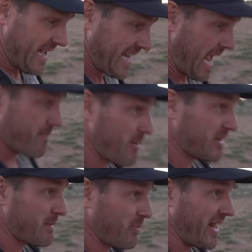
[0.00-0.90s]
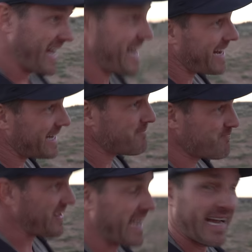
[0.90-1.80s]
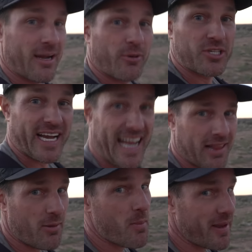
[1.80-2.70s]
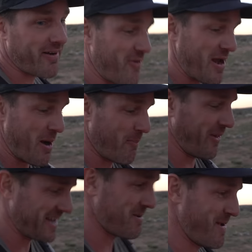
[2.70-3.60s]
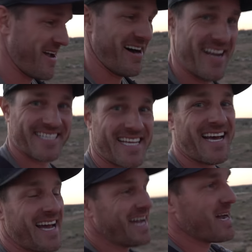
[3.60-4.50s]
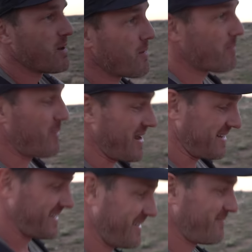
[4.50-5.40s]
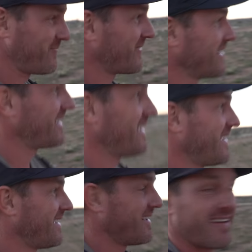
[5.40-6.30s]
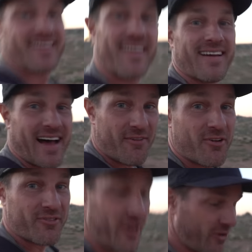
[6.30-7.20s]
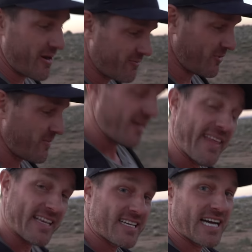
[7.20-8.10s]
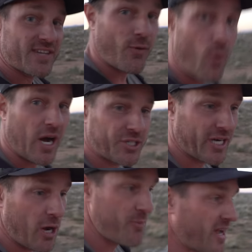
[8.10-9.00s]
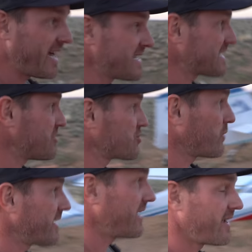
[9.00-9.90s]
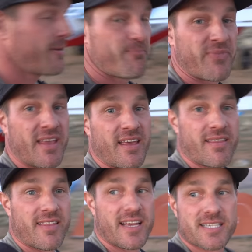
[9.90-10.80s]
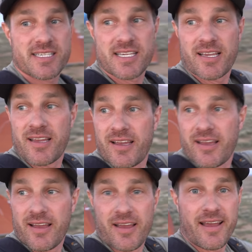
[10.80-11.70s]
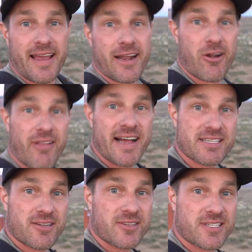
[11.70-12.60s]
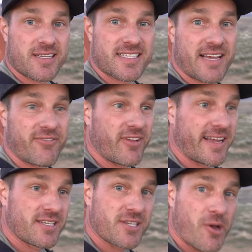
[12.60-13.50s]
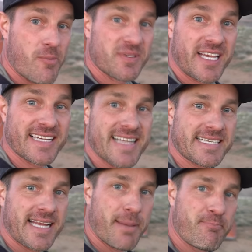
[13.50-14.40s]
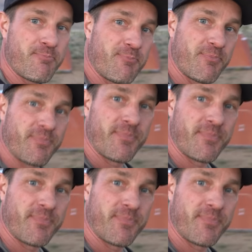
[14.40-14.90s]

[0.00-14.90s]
camping with the plane, and I kinda wish I had a little bigger of an airplane, to be honest, but I feel very grateful. Thanks guys for watching. I hope you guys enjoyed this and our last little sunset flight. So see you guys next time.